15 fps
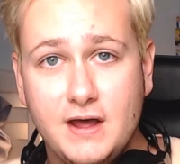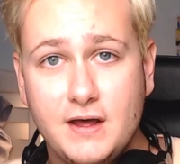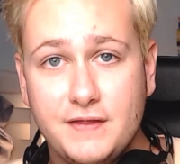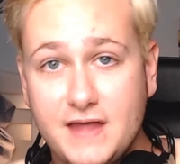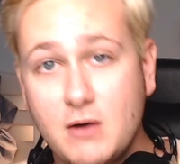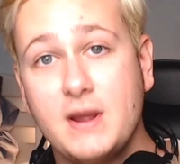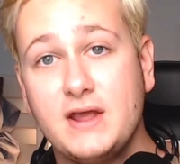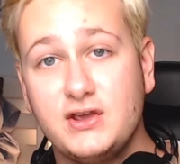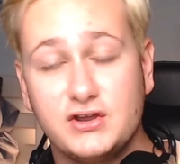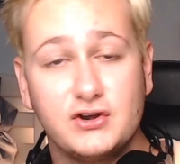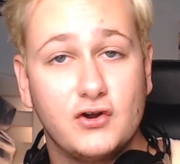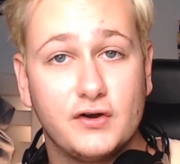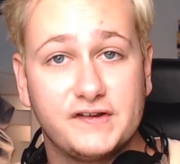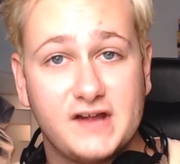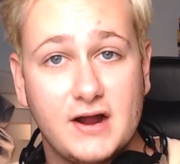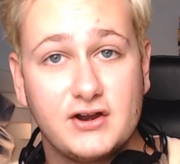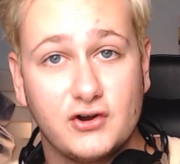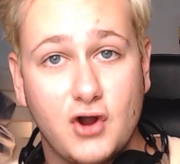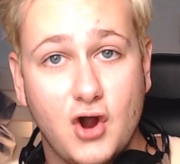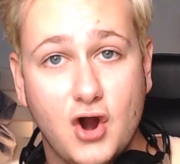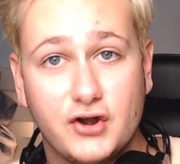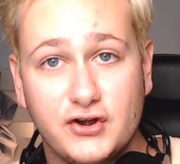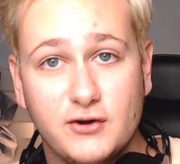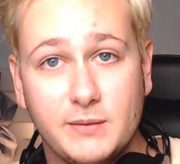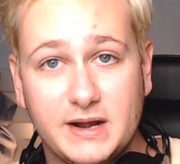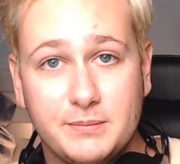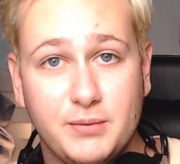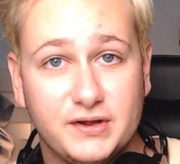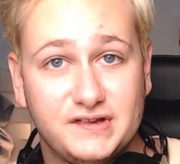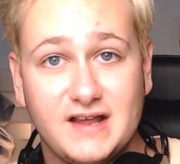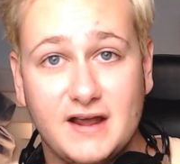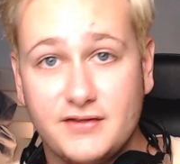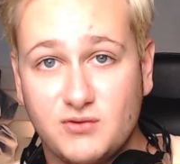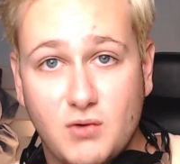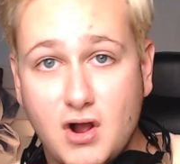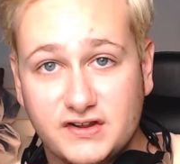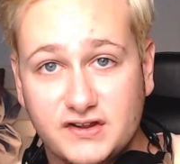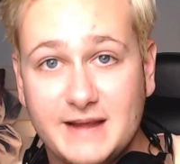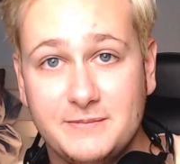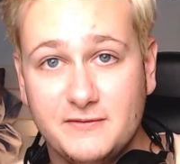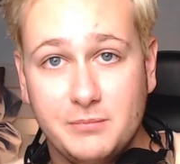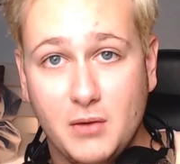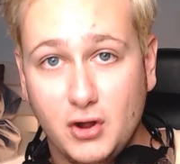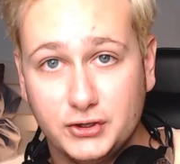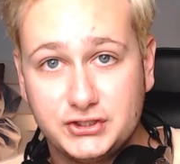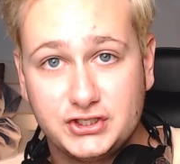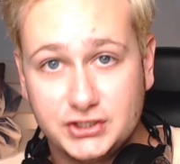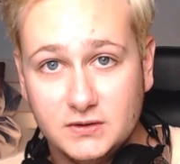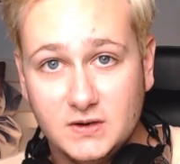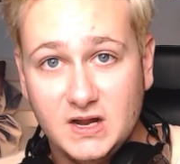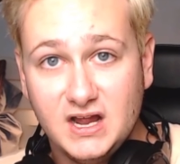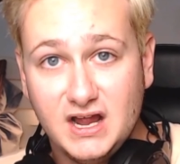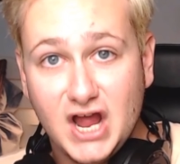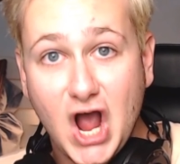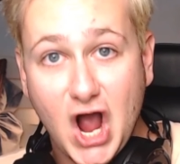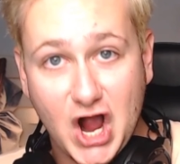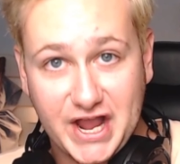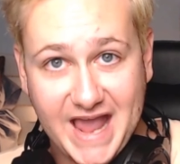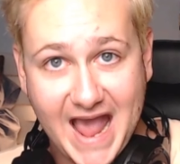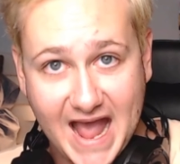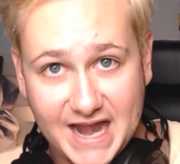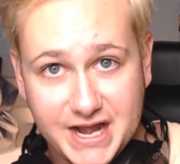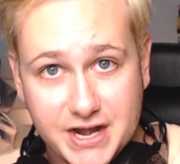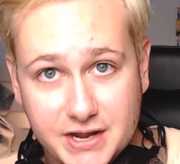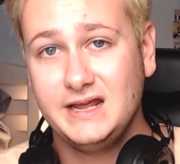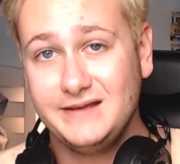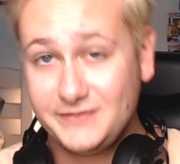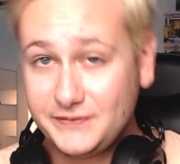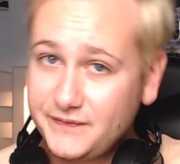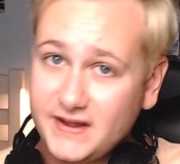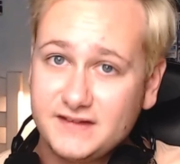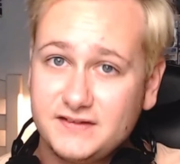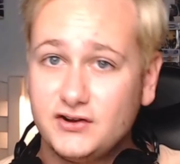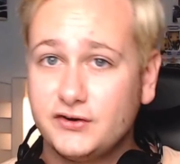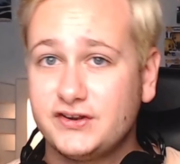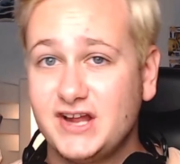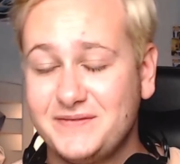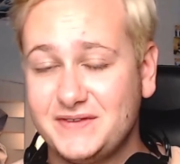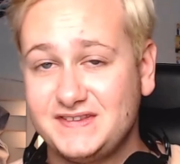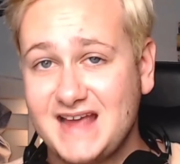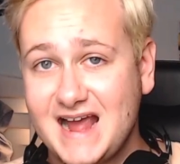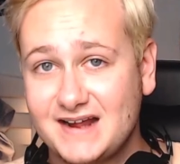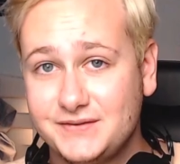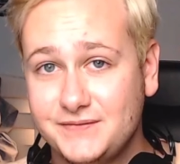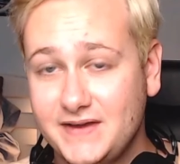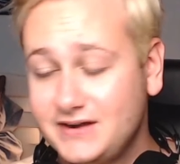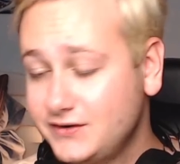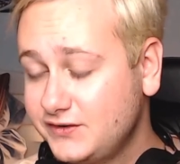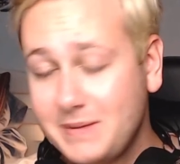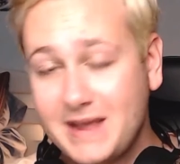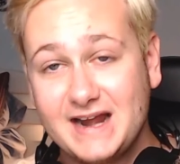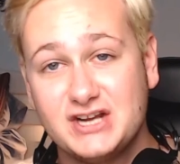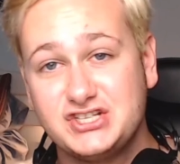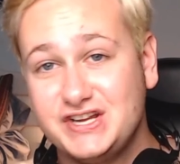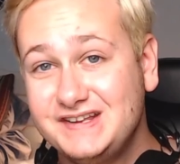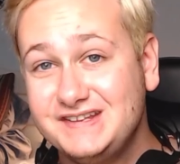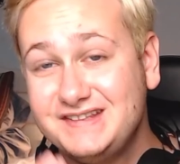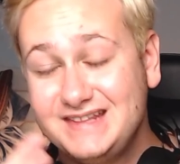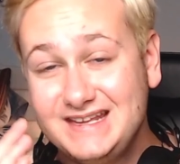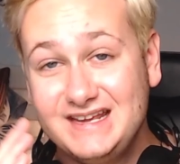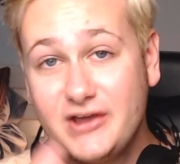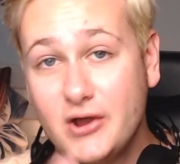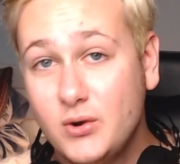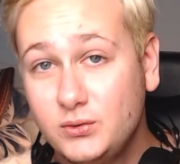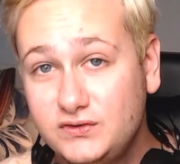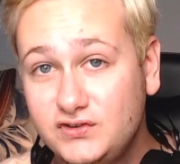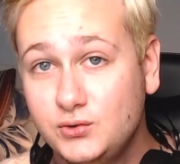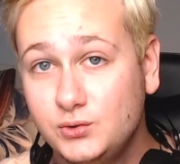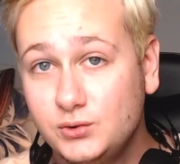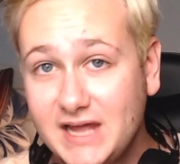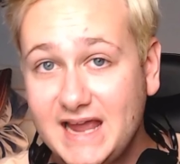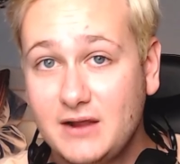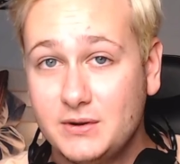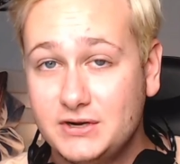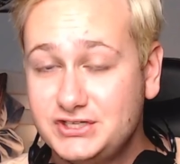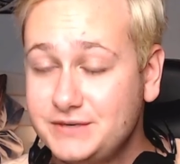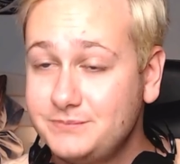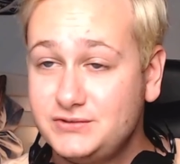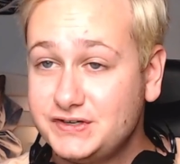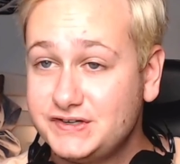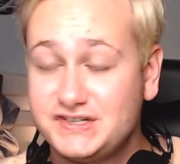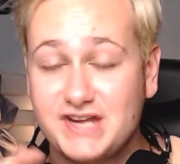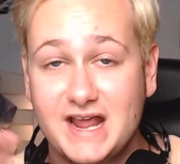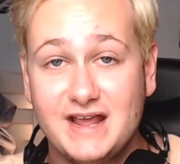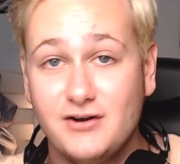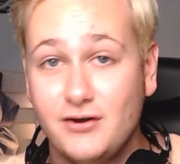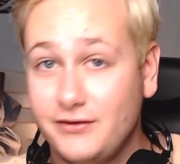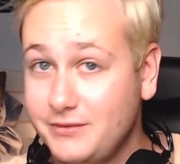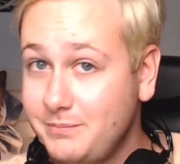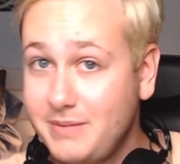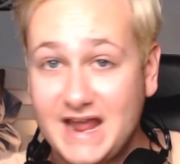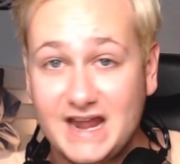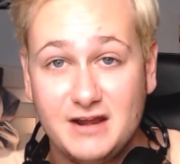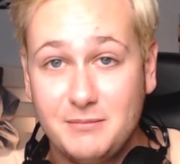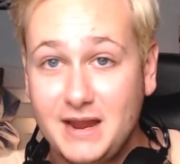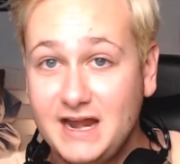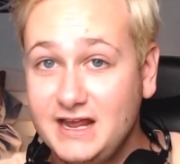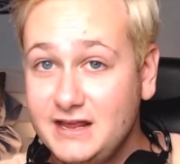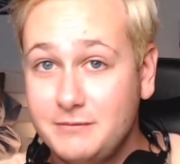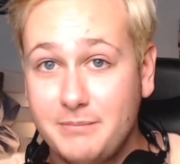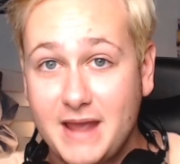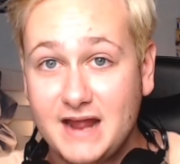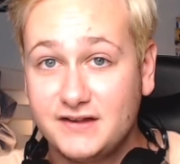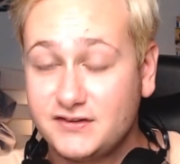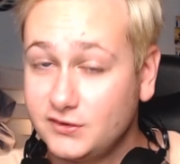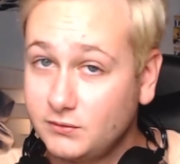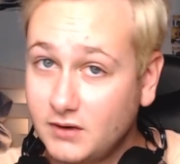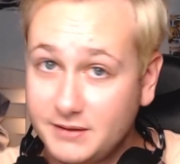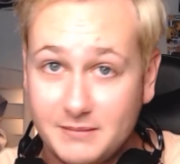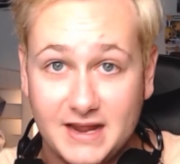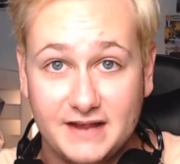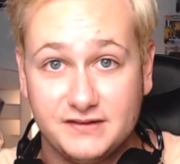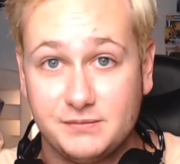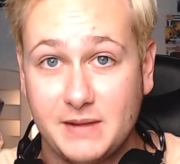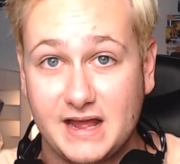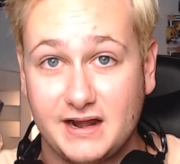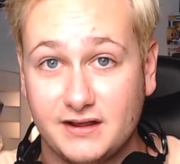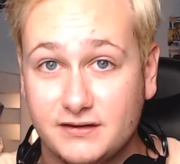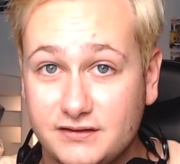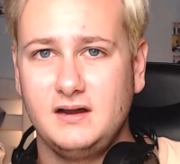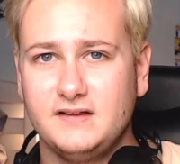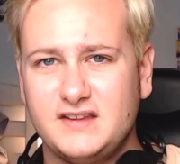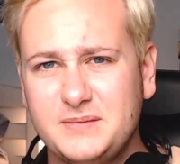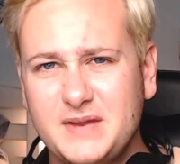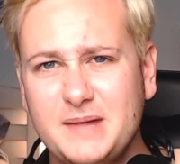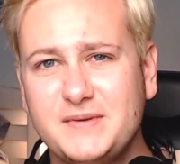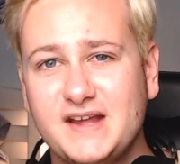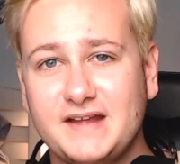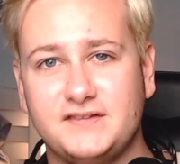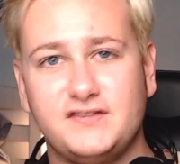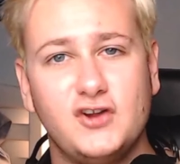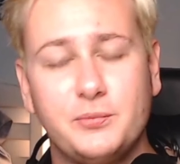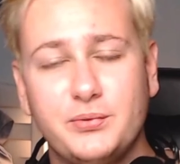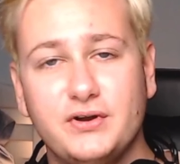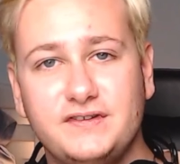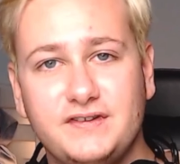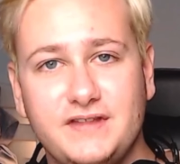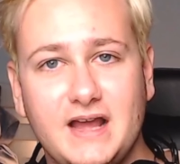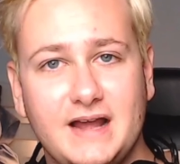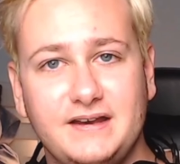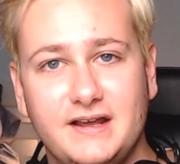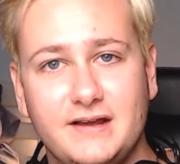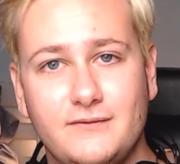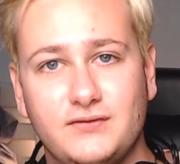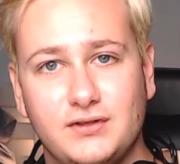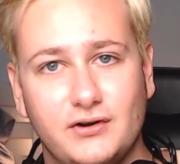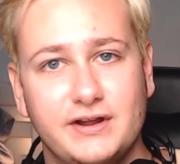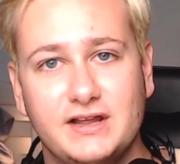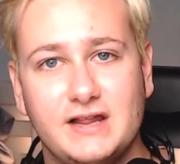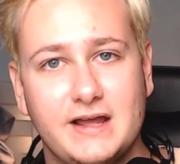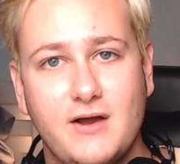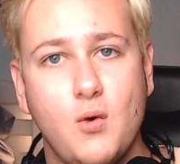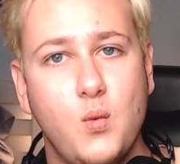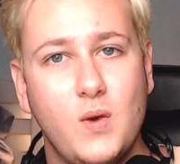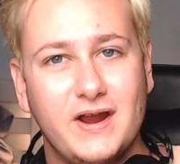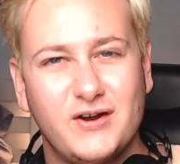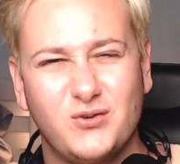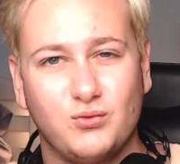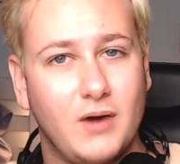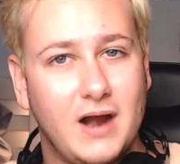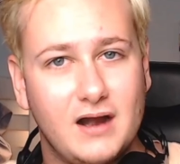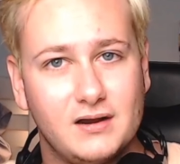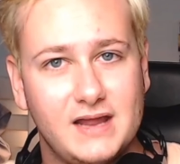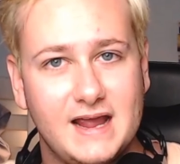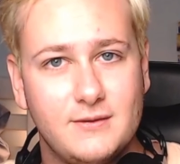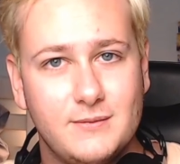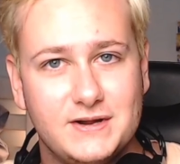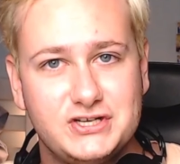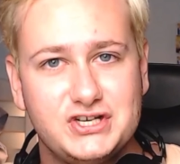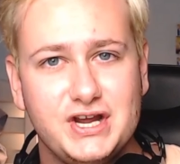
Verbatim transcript: That way you can curse out your gardener when he puts down the wrong type of mulch. Again, if you fancy yourself a tax evader, Spanish is the go to language. I'm just saying, all the Panamanian banks are run by Hispanics. Sometimes I get super into the idea of learning like a weird, rare language.